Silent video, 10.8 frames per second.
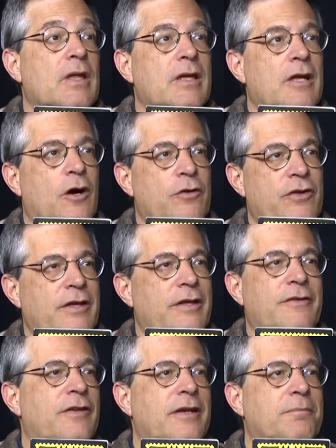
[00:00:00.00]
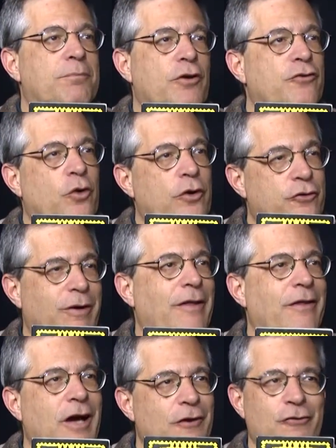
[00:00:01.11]
it's in bookstores around
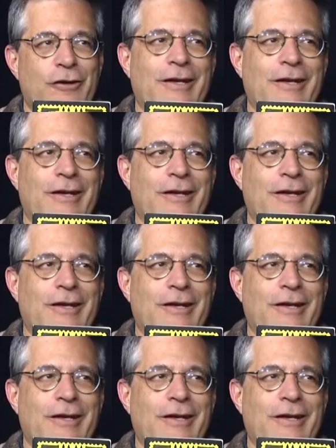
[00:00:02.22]
the country.